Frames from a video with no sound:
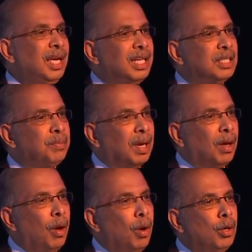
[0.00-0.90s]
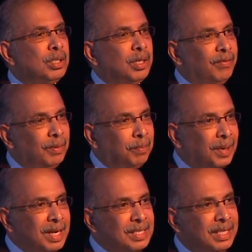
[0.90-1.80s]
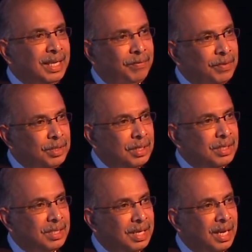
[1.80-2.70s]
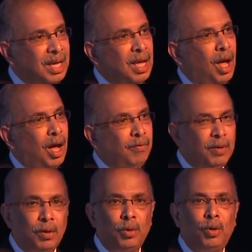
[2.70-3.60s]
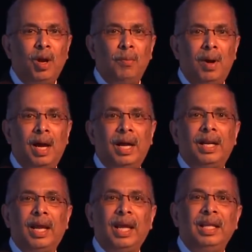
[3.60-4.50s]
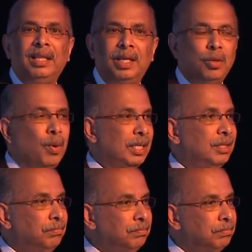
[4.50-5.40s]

It's because of the pricing efficiency of the crude oil market in the US.